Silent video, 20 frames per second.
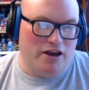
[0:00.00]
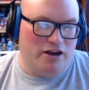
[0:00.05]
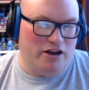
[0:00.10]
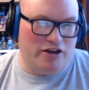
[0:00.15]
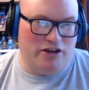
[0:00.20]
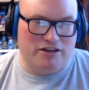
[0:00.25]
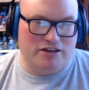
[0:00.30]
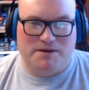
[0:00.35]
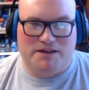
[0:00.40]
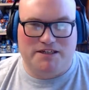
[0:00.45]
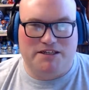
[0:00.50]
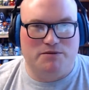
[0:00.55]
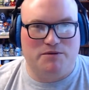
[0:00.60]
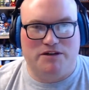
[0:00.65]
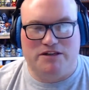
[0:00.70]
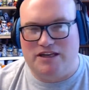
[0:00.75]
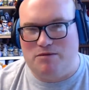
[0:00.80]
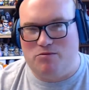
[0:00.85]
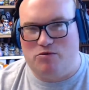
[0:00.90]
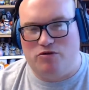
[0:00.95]
You know, especially when
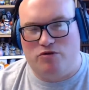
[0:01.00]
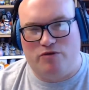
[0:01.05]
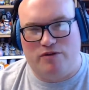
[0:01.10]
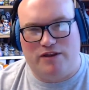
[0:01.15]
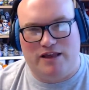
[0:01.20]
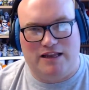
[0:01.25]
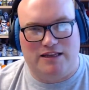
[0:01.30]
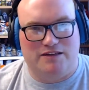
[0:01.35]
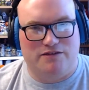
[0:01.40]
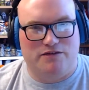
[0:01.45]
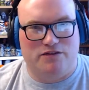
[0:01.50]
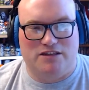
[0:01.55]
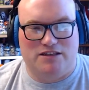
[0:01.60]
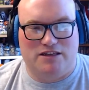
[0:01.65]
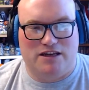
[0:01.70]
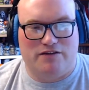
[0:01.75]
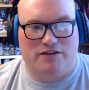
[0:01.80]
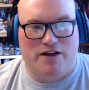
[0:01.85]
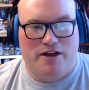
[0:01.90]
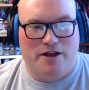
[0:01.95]
you see him on all the interviews and
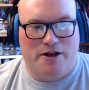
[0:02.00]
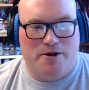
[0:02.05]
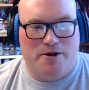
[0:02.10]
stuff.